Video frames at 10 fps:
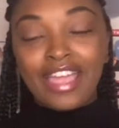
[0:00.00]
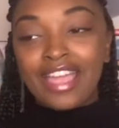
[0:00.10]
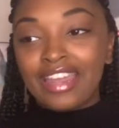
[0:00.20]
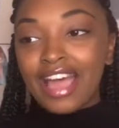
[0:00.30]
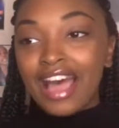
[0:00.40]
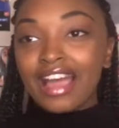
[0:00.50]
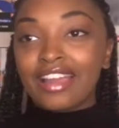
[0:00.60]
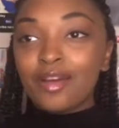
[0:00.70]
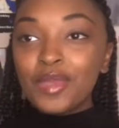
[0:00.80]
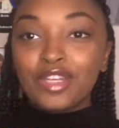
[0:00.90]
and I
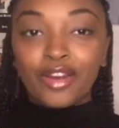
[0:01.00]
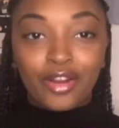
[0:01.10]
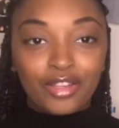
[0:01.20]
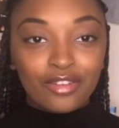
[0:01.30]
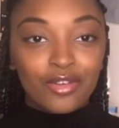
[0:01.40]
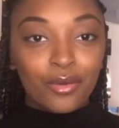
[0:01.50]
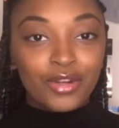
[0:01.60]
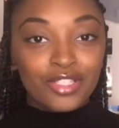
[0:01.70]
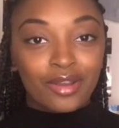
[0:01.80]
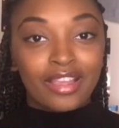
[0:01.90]
come in early, of
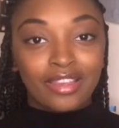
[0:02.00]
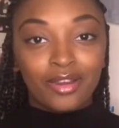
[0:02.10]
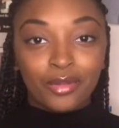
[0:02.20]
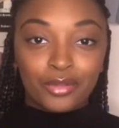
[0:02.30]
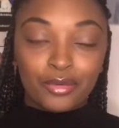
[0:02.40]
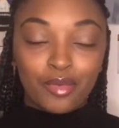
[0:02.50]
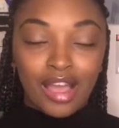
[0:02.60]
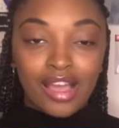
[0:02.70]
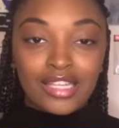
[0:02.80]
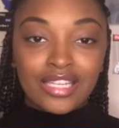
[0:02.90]
course, so I can go through
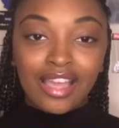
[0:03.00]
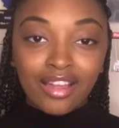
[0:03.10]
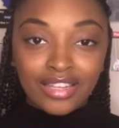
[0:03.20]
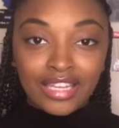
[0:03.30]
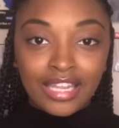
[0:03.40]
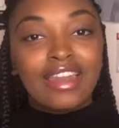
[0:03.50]
my talent.